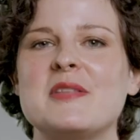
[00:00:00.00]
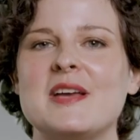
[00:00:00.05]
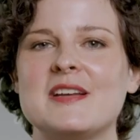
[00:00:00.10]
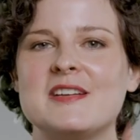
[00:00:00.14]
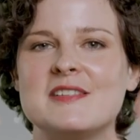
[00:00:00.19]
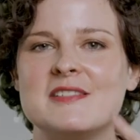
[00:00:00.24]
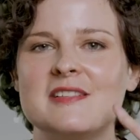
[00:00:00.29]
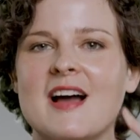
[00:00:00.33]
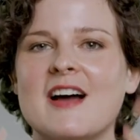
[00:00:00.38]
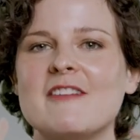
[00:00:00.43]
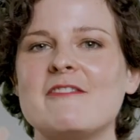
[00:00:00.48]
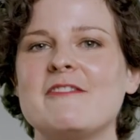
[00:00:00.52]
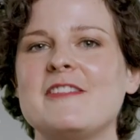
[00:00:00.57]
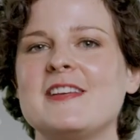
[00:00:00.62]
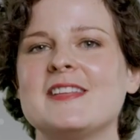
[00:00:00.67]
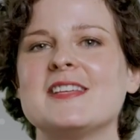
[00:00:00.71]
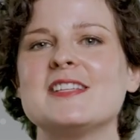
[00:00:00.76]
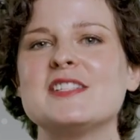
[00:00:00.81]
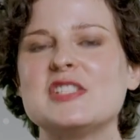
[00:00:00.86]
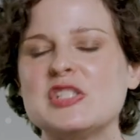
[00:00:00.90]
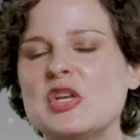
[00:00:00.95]
that you're not
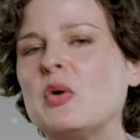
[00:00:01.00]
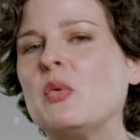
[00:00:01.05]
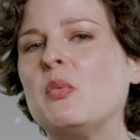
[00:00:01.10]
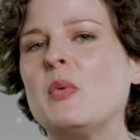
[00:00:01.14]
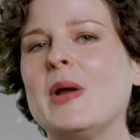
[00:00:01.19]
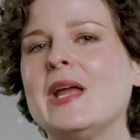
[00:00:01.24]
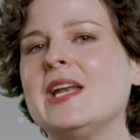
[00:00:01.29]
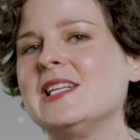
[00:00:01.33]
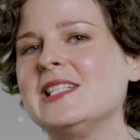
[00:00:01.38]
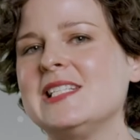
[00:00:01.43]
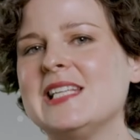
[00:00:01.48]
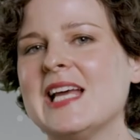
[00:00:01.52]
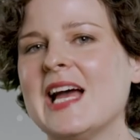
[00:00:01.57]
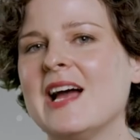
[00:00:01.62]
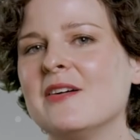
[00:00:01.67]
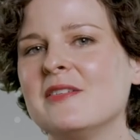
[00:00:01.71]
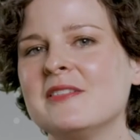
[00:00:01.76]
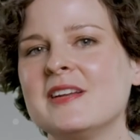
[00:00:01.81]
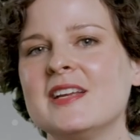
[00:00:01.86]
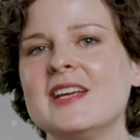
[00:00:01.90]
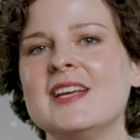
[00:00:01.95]
feeling so weighted
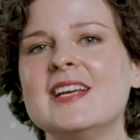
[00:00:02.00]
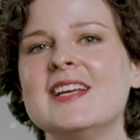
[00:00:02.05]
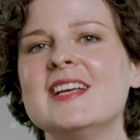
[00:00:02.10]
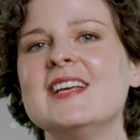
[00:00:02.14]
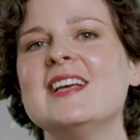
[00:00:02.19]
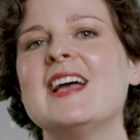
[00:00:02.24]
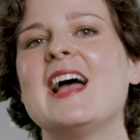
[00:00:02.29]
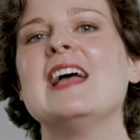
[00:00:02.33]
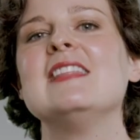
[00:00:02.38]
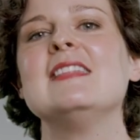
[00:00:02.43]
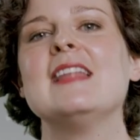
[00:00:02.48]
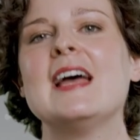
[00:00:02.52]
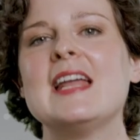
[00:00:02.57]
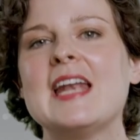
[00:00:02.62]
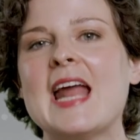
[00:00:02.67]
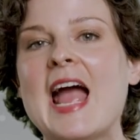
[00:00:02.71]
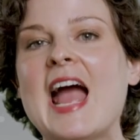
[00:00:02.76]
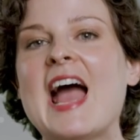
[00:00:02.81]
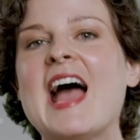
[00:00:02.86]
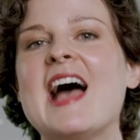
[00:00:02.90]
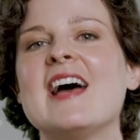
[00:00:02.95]
down, and then
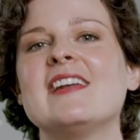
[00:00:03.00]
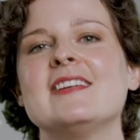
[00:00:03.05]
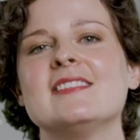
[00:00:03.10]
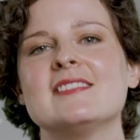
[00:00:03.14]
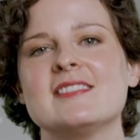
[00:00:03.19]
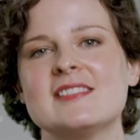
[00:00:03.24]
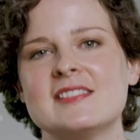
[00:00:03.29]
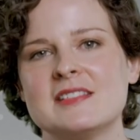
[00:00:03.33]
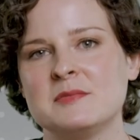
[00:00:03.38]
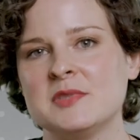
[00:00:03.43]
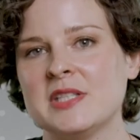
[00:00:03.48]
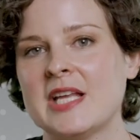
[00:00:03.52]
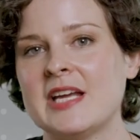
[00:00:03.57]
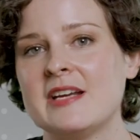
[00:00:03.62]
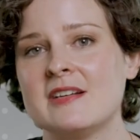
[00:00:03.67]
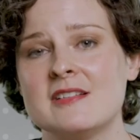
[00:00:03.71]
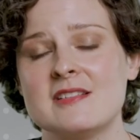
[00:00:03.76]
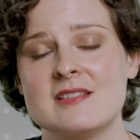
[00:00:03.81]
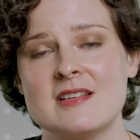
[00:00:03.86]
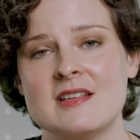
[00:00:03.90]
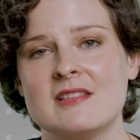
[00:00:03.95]
add in some
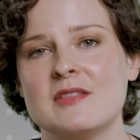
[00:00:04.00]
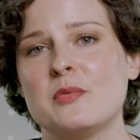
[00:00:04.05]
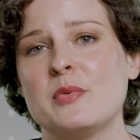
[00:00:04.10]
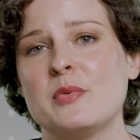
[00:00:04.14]
layers in the